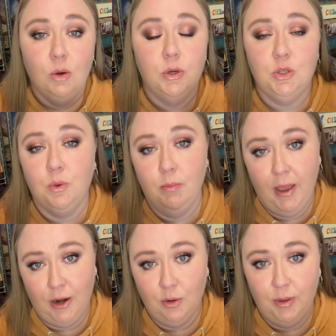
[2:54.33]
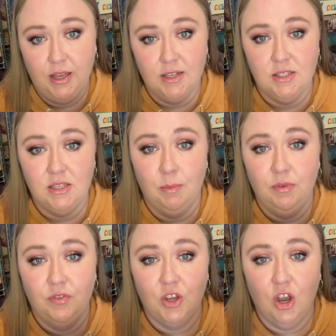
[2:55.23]
which will matter because some
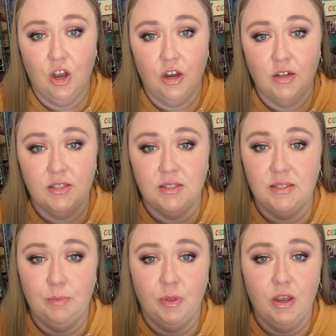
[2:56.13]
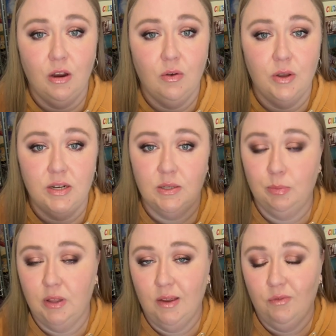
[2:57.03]
of the cards simply are going to
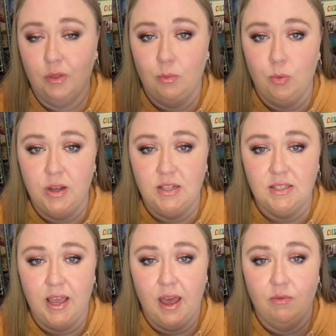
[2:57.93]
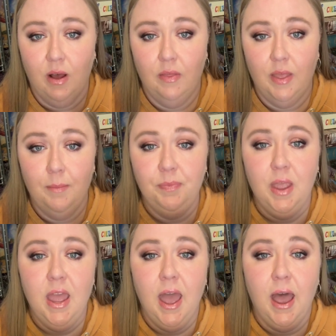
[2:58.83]
play for the points they have on them.
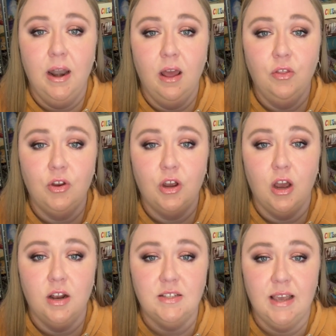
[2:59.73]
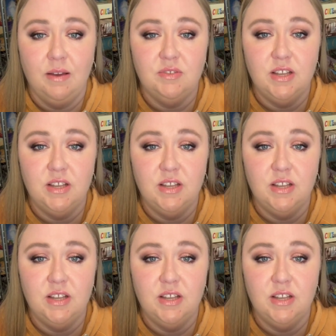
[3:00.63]
And other cards have